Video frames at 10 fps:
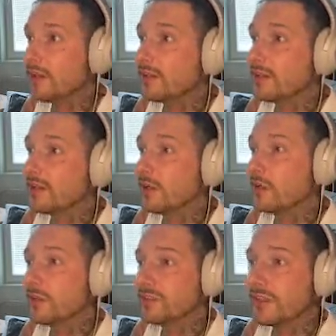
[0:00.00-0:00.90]

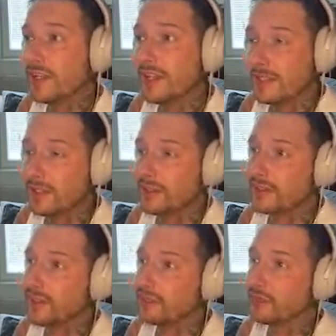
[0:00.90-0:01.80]
who is liking your
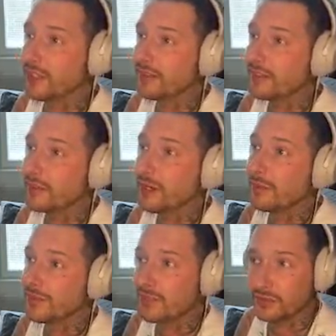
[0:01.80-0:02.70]
stuff on
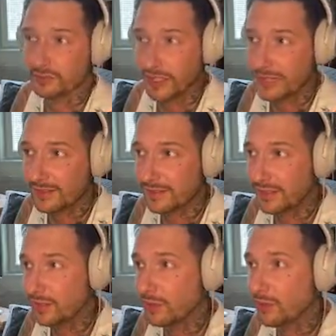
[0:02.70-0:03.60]
Instagram? Is it your friends,
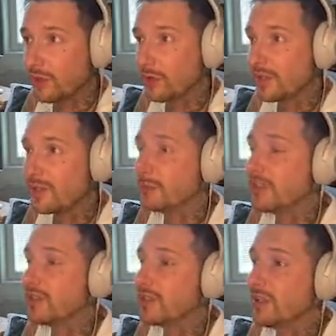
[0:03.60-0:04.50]
or is it
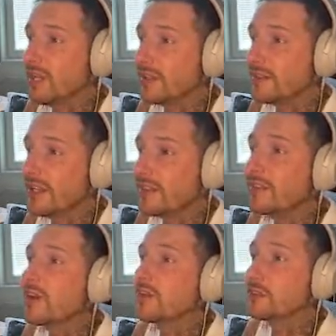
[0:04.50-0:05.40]
because you like
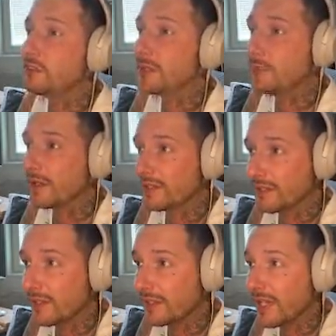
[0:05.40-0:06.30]
10,000 people
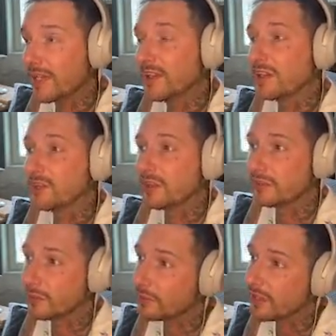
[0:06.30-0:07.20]
and like 800
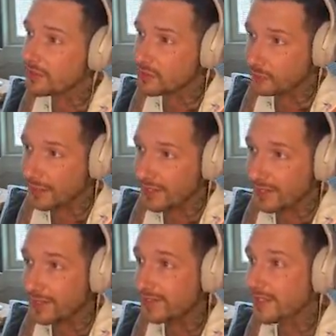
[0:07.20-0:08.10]
of them liked you
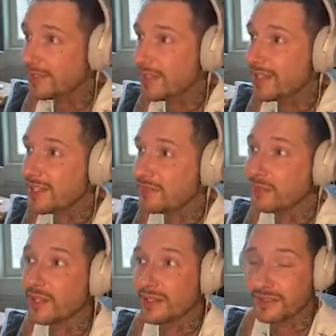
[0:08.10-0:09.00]
back and they give
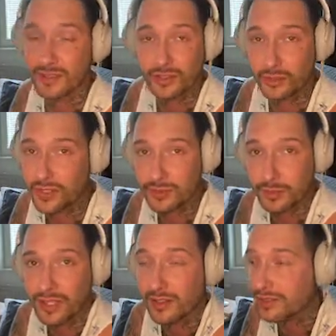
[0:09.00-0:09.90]
you likes, just
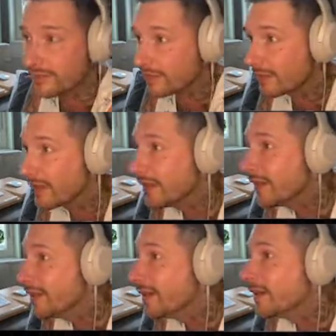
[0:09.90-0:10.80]
because?
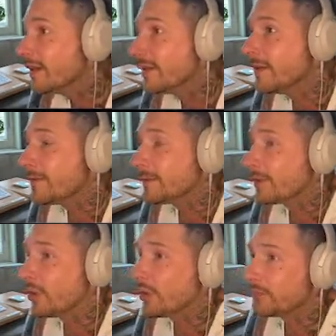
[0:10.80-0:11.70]

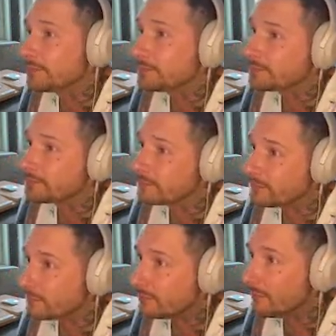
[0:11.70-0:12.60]
So
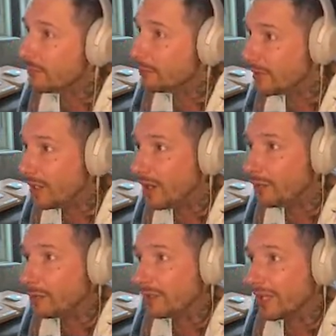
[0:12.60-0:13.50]
be
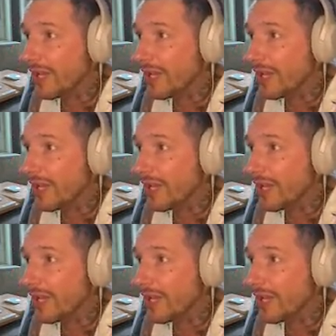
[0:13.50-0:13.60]
humble,